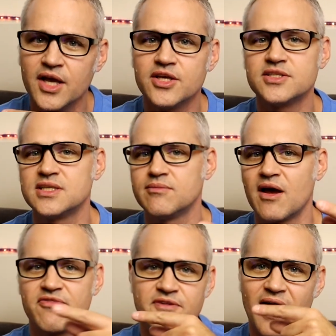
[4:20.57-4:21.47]
you'll see
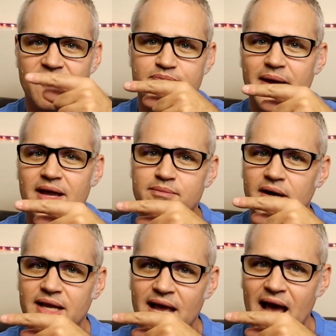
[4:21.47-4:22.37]
my 5 bad
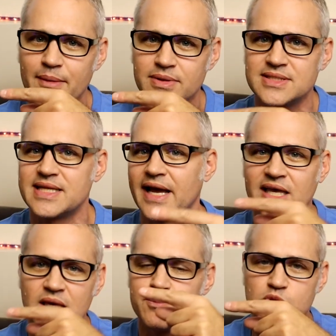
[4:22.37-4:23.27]
money habits
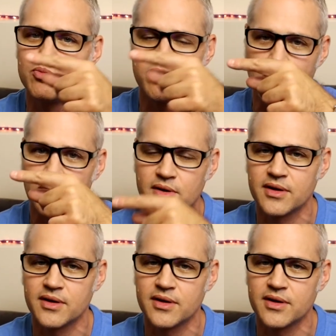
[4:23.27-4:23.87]
that keep you broke.